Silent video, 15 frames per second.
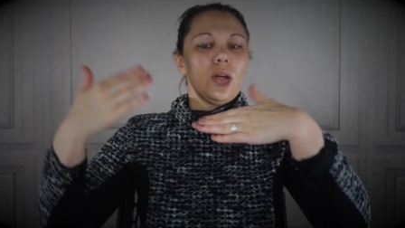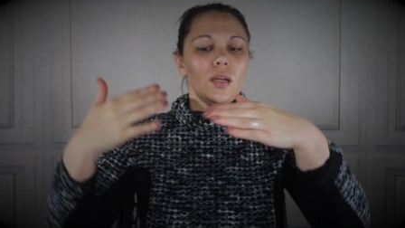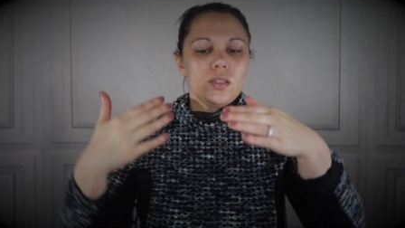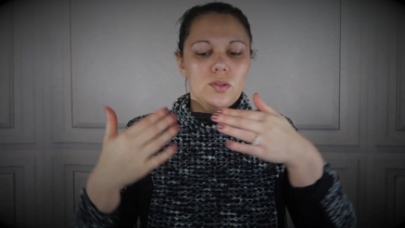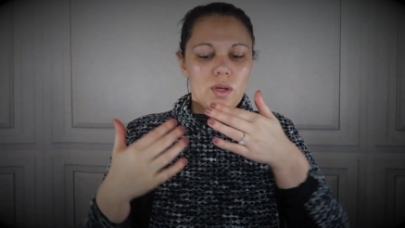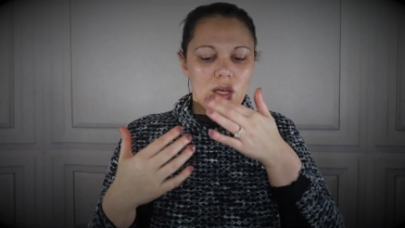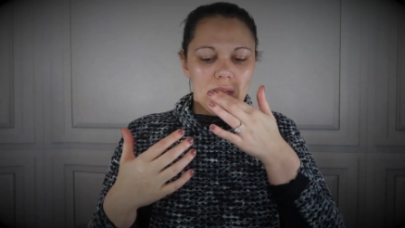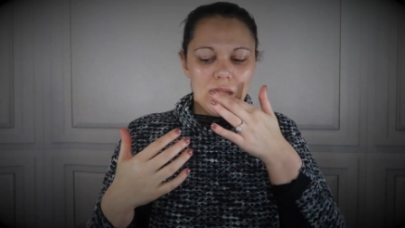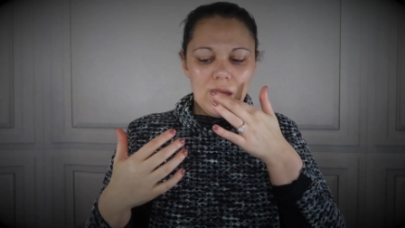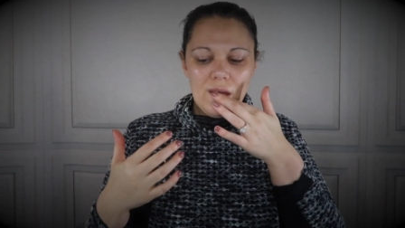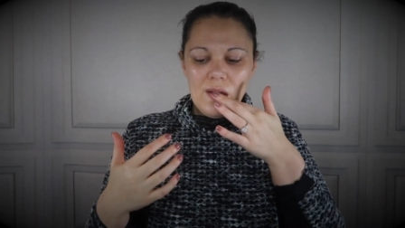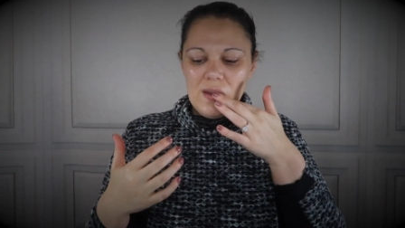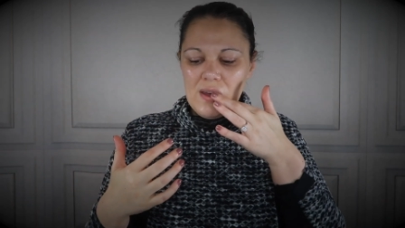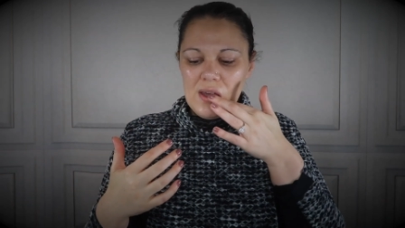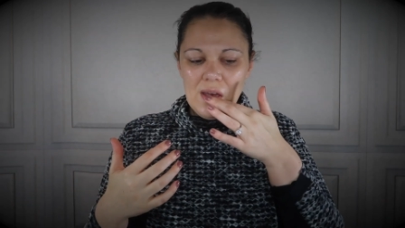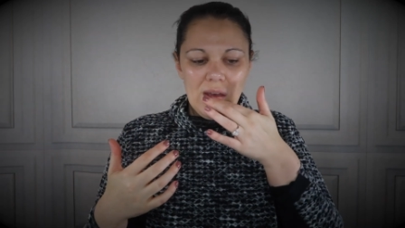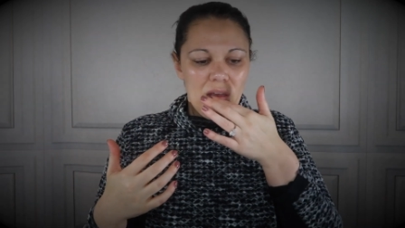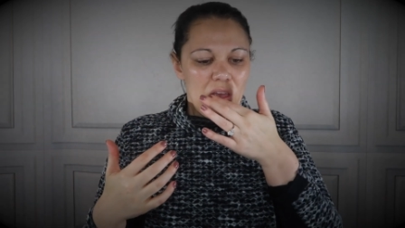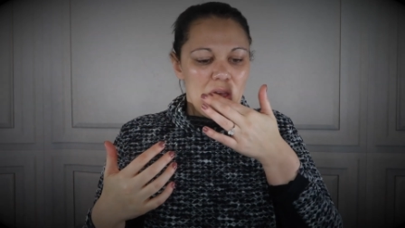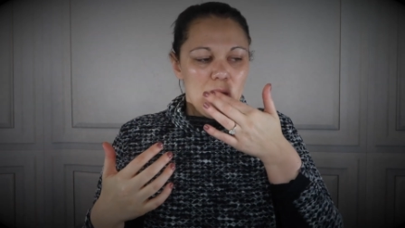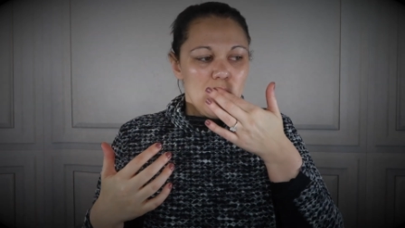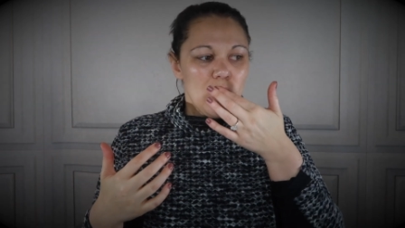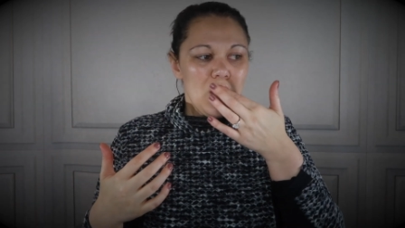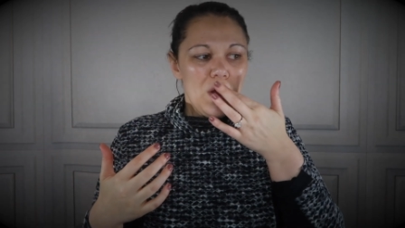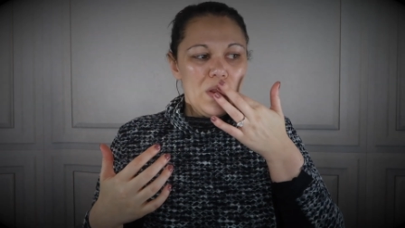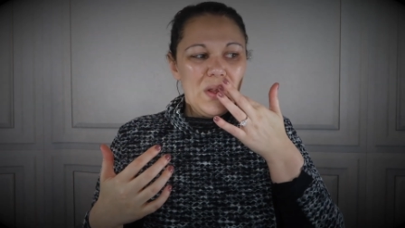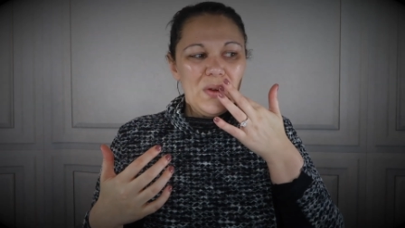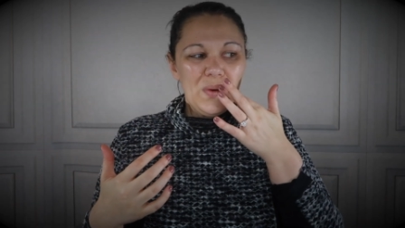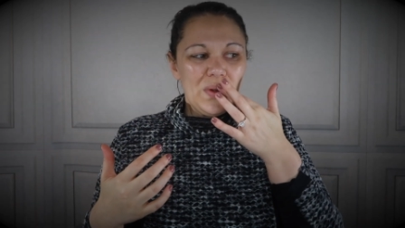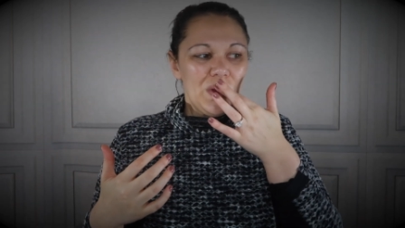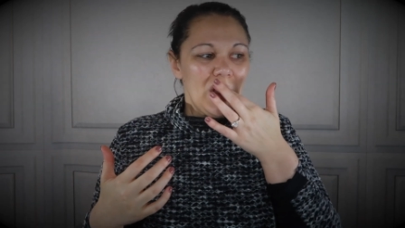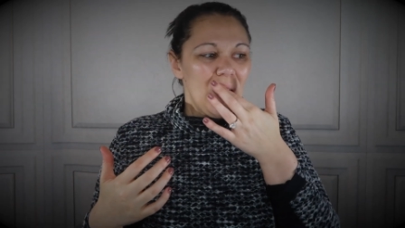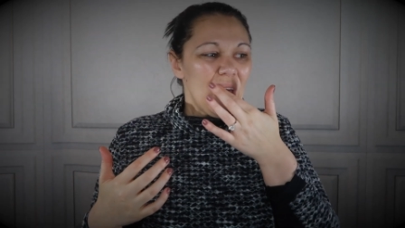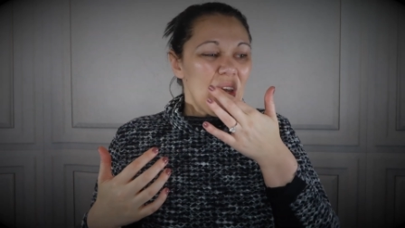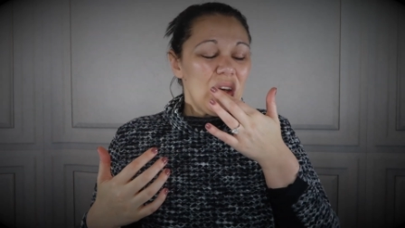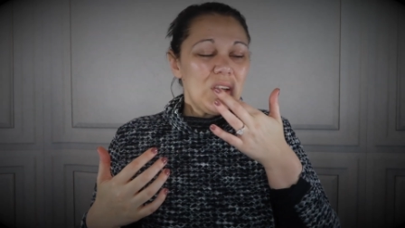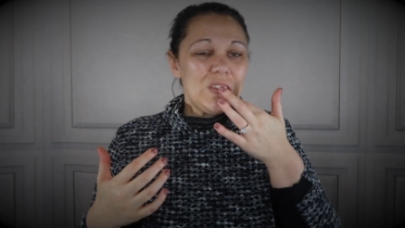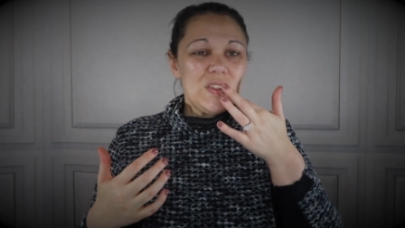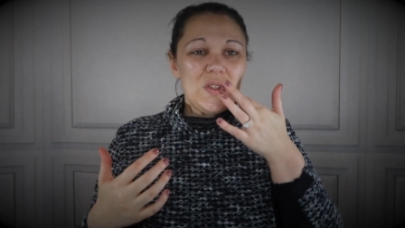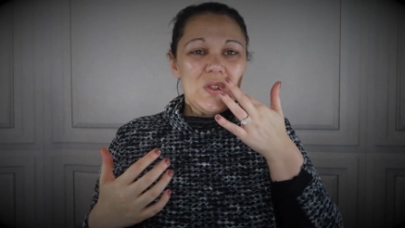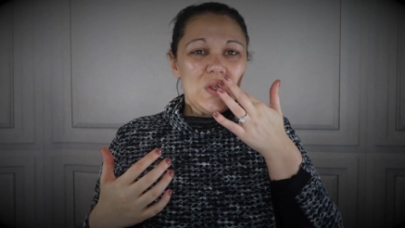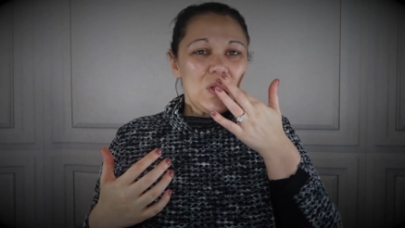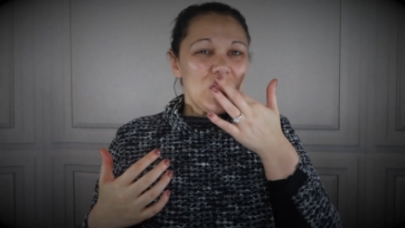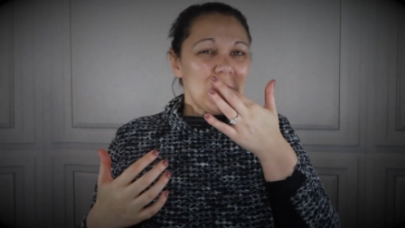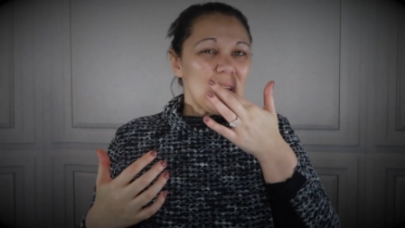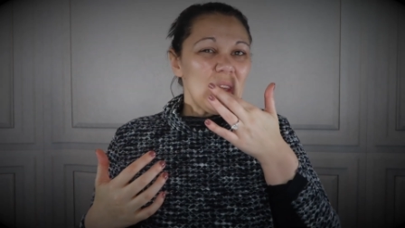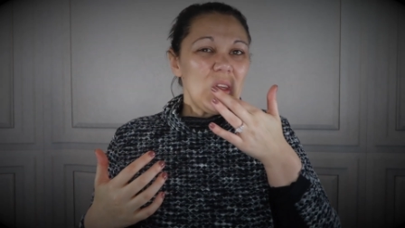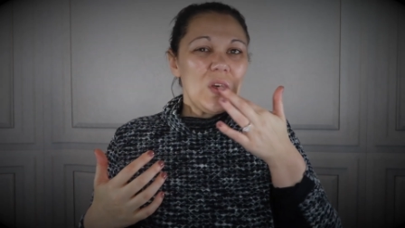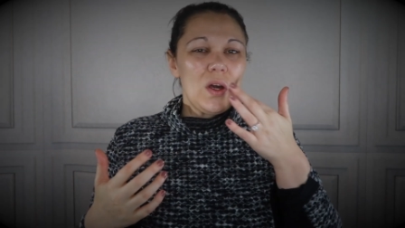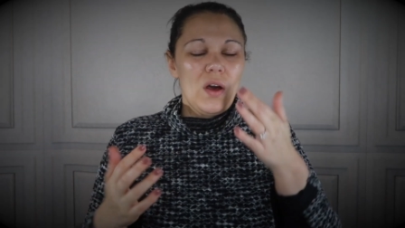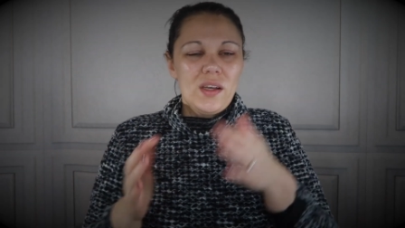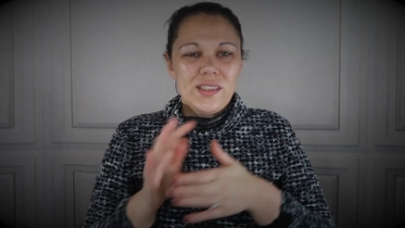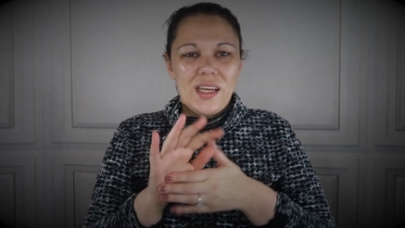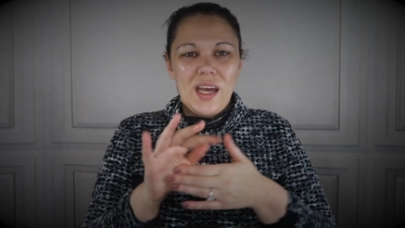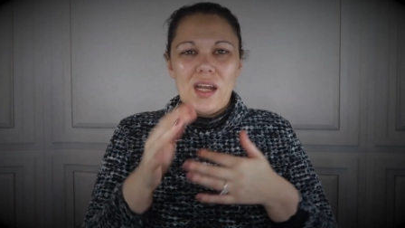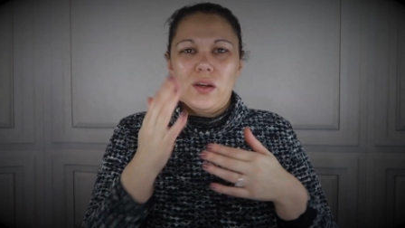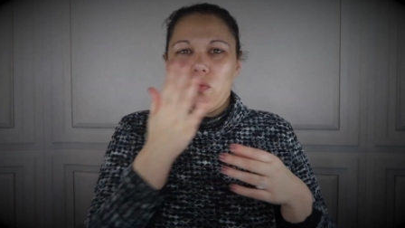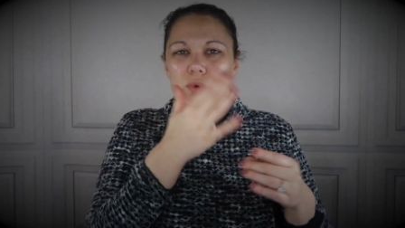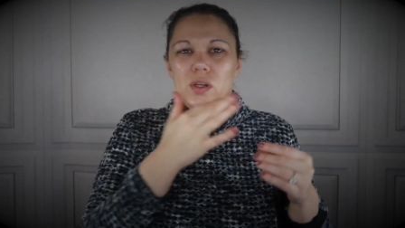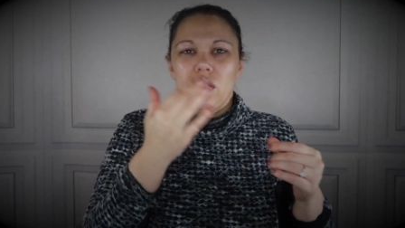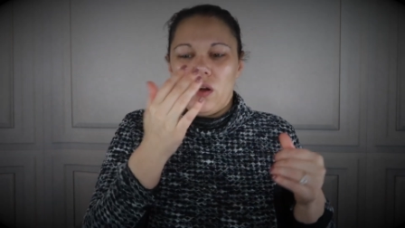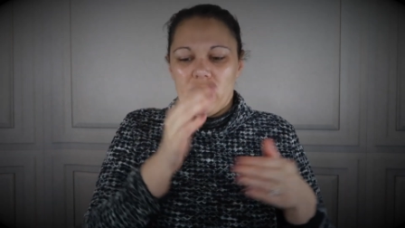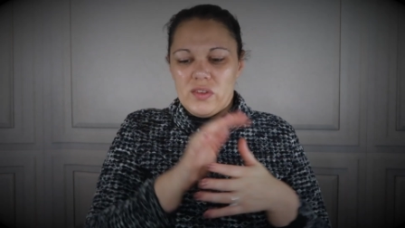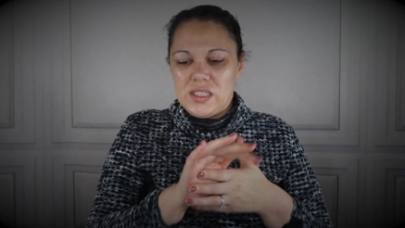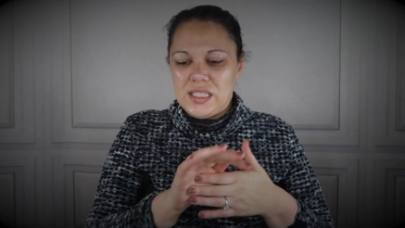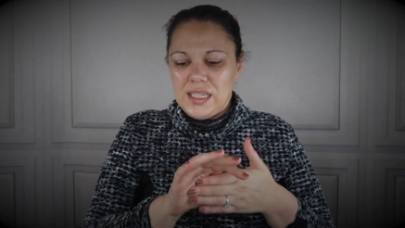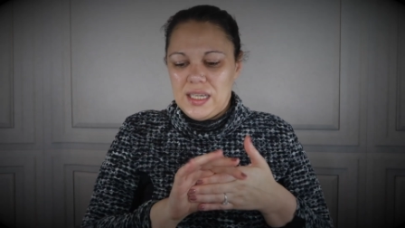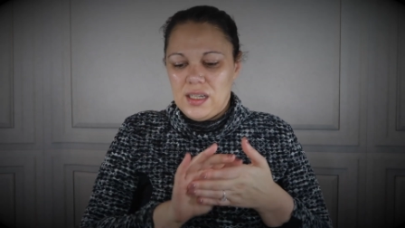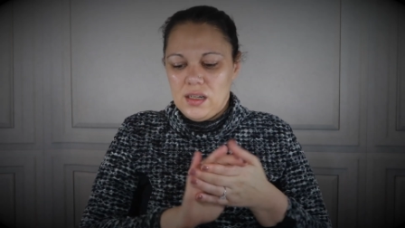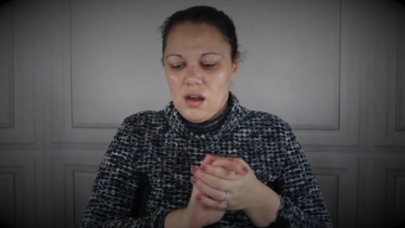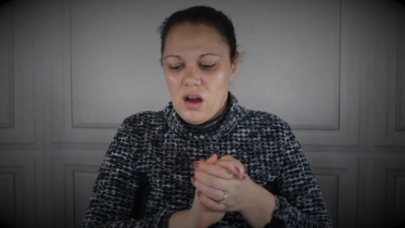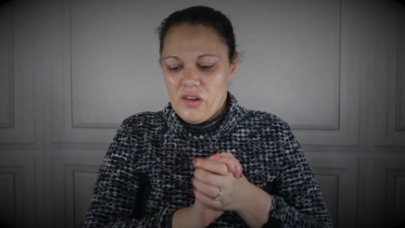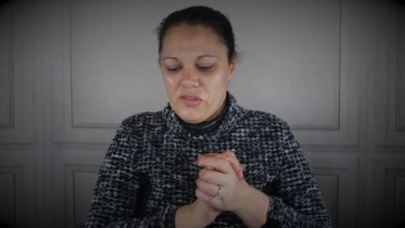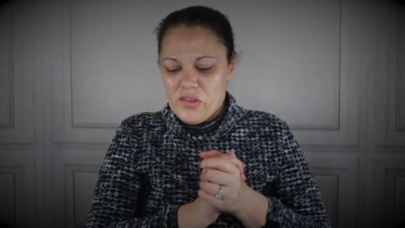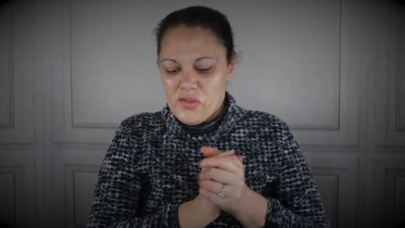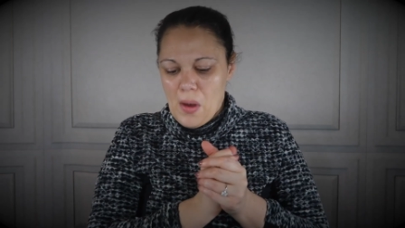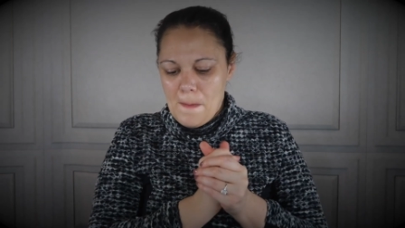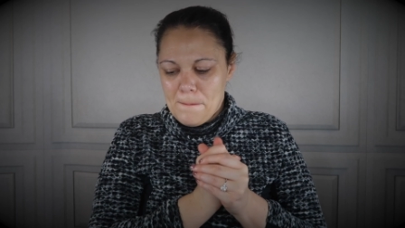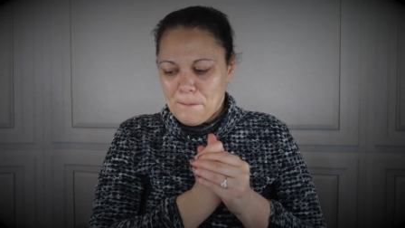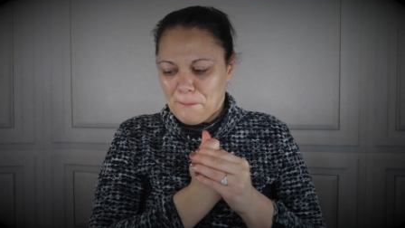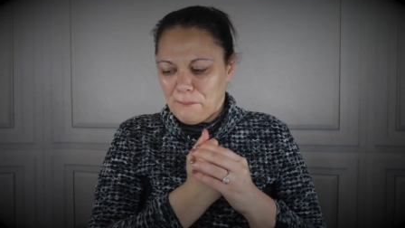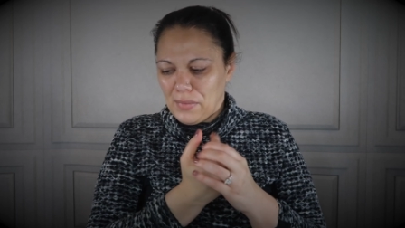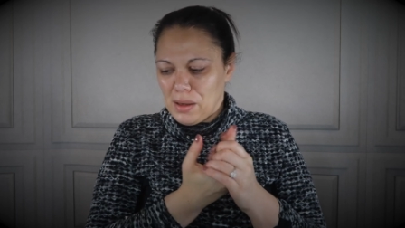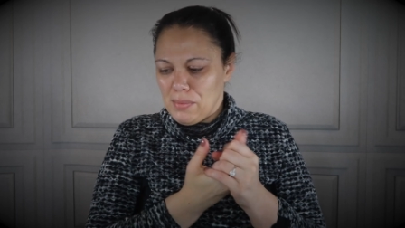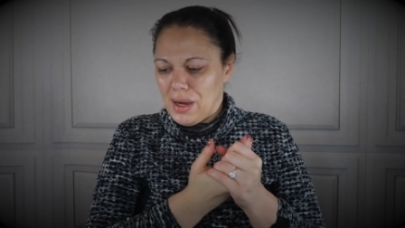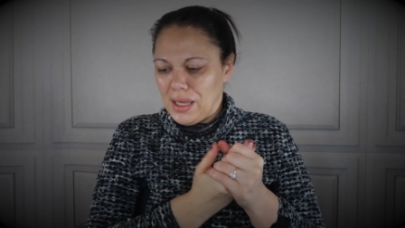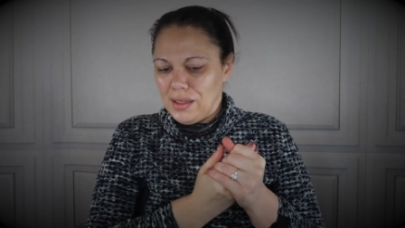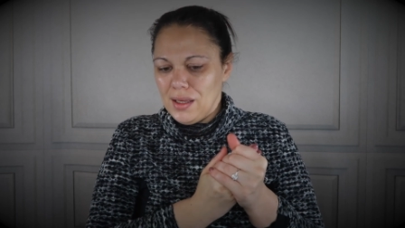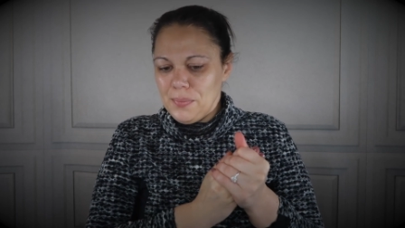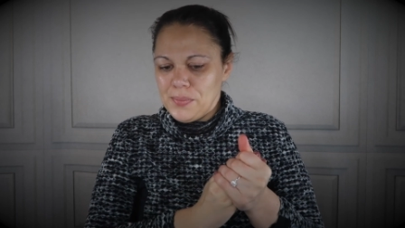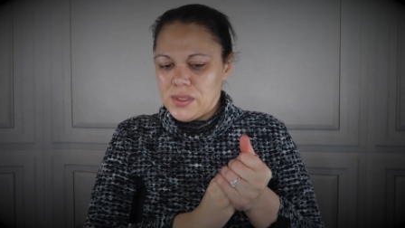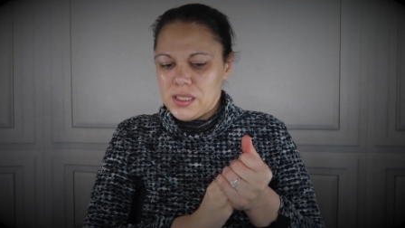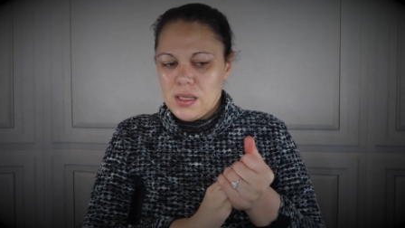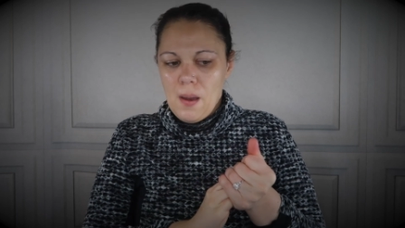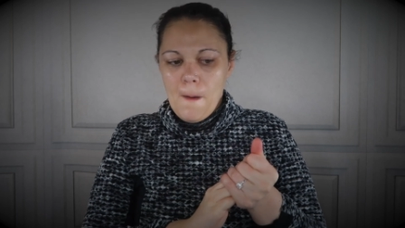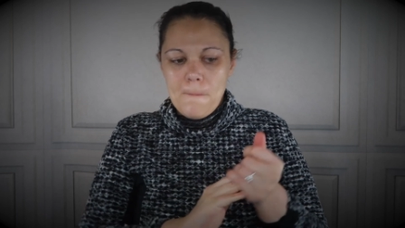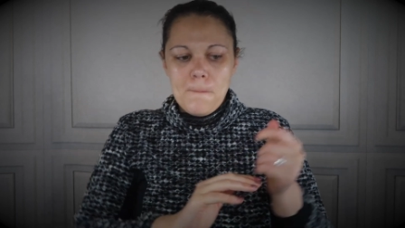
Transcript: dries quickly. And then with that lip gloss, I kind of run it over to get it off of my lips.